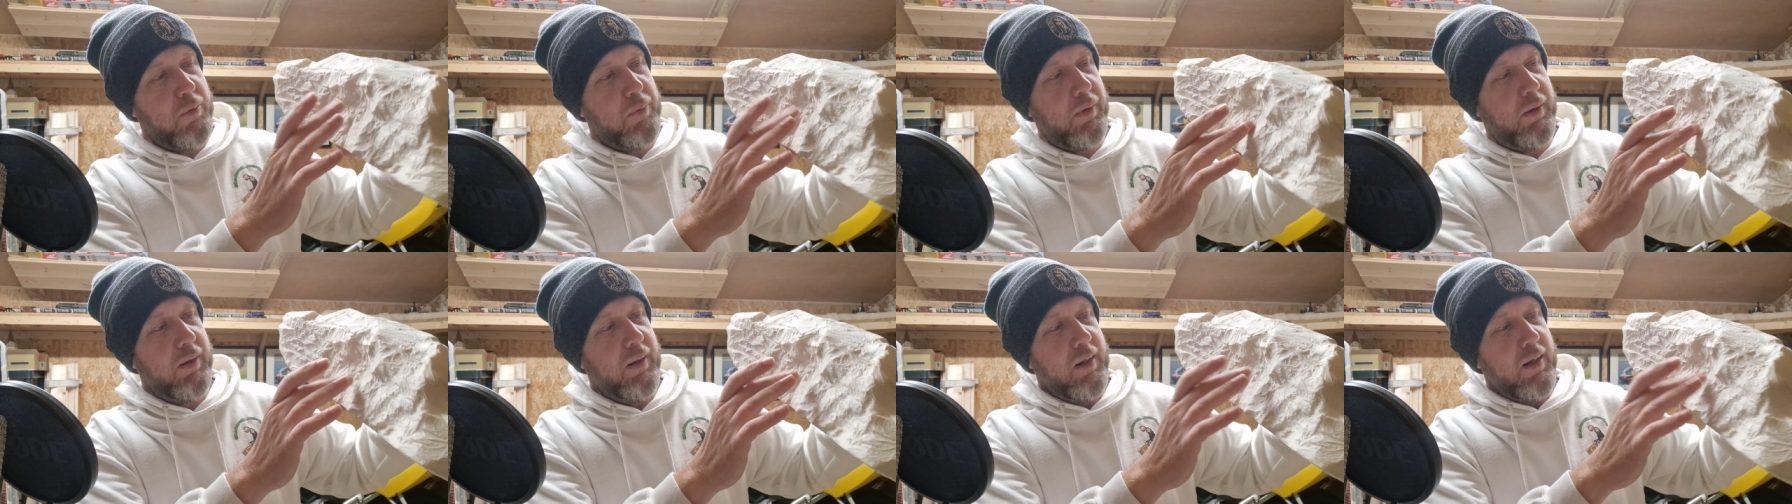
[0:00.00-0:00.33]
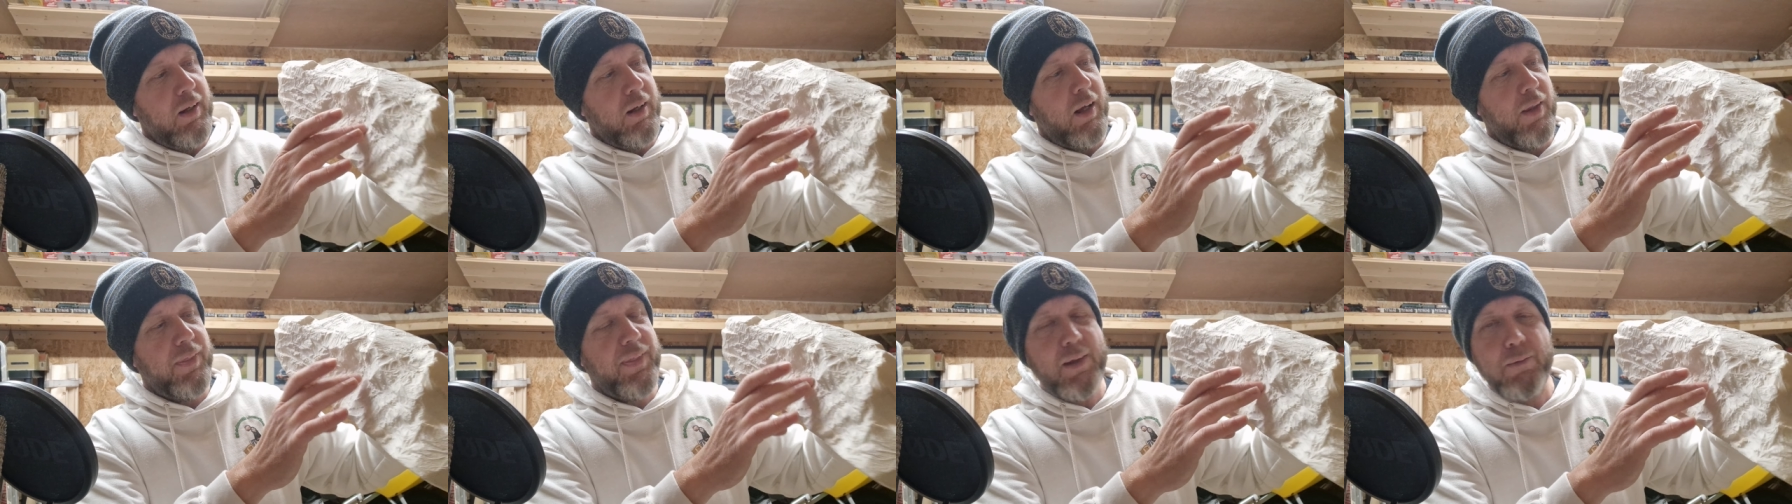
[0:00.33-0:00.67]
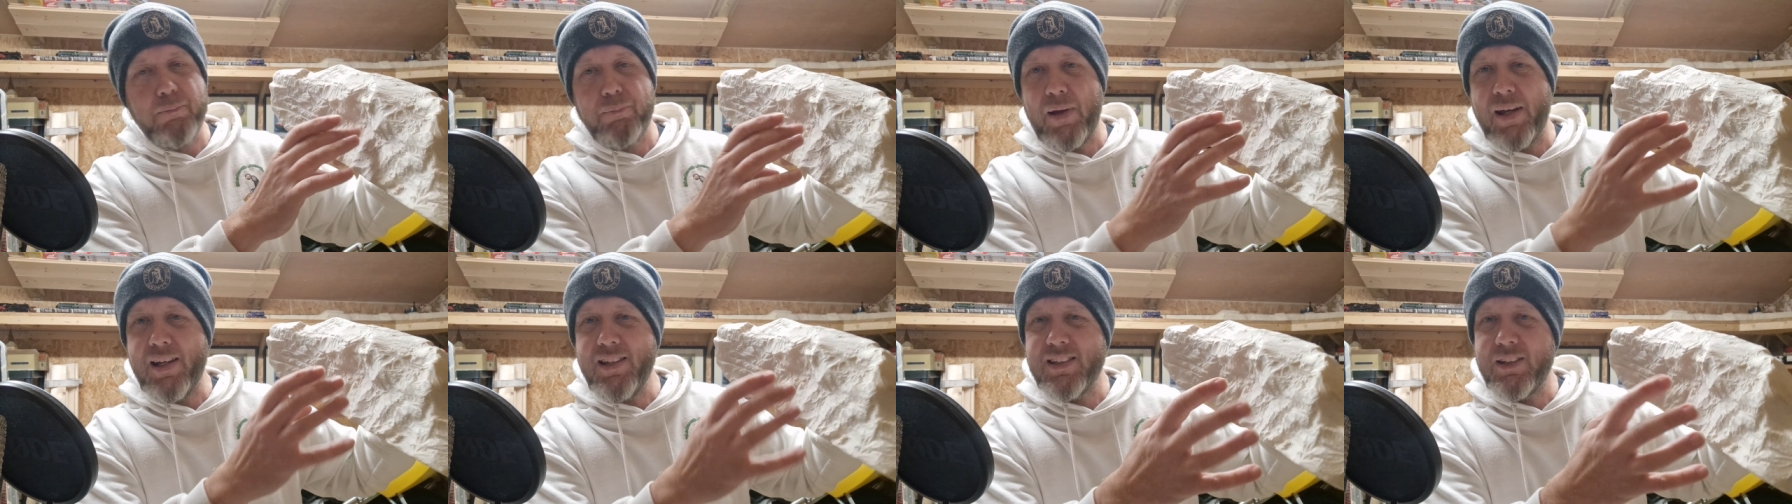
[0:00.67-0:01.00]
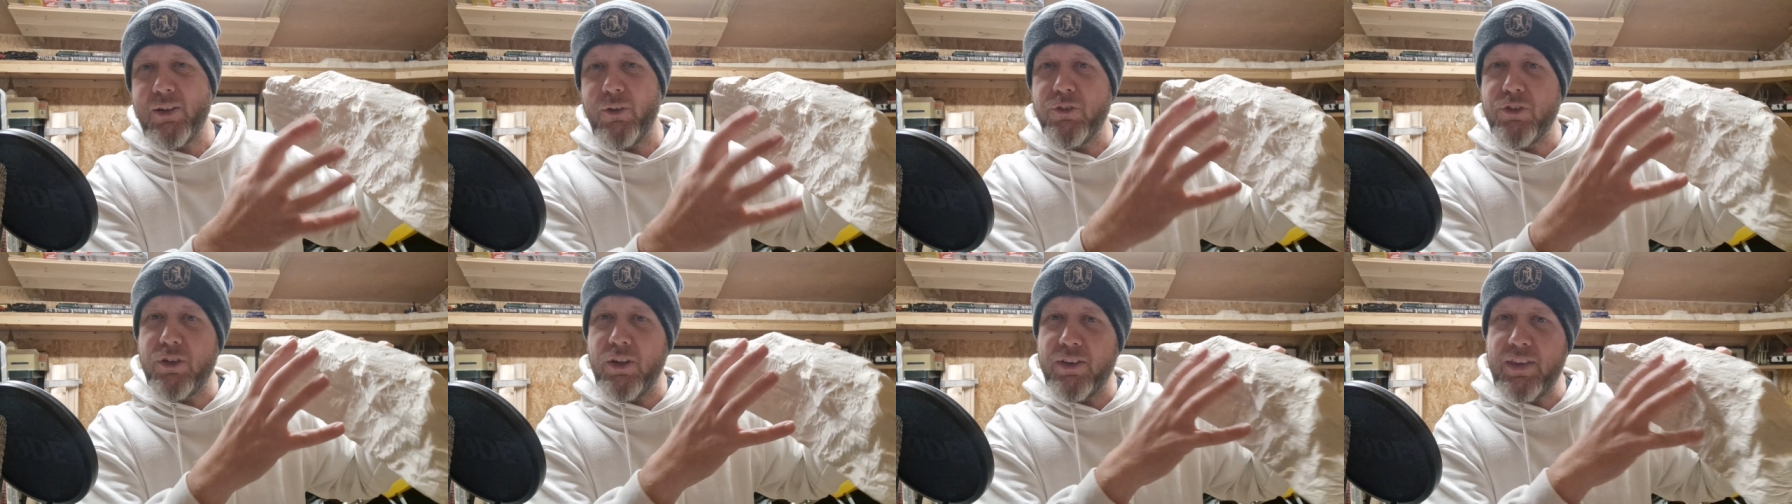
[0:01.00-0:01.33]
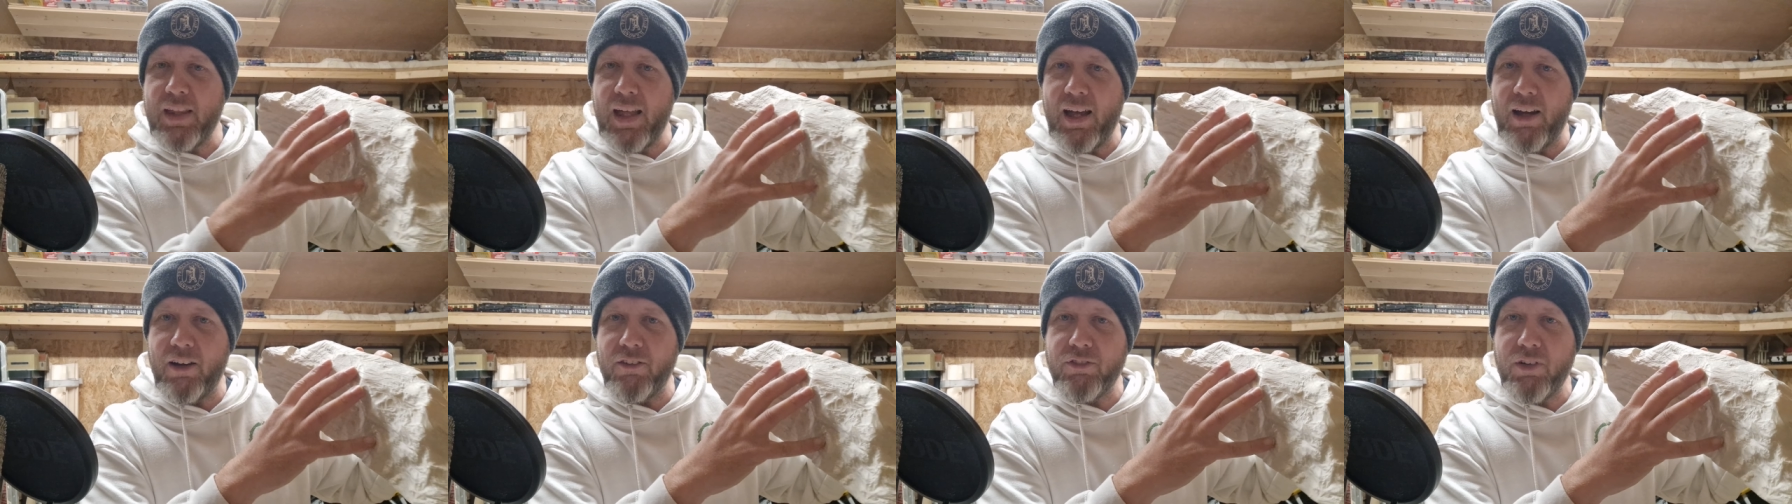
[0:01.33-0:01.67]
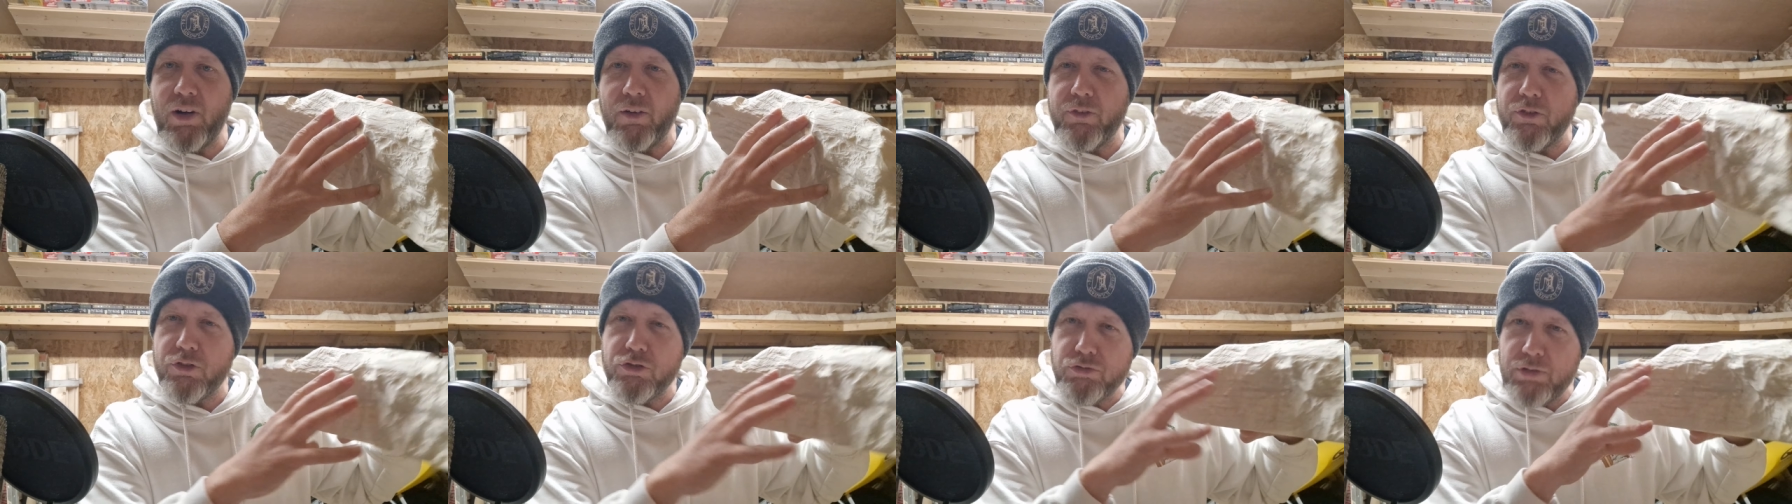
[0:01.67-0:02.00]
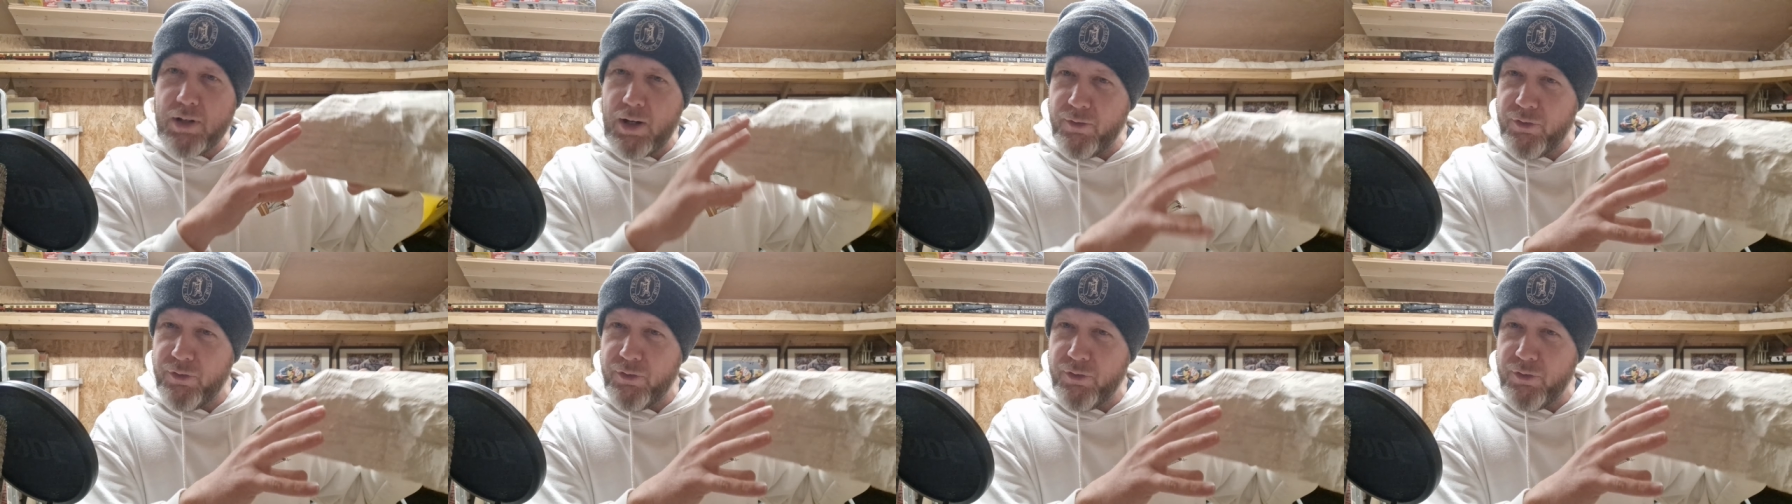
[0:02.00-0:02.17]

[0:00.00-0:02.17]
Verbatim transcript: But I think painting onto that rather than straight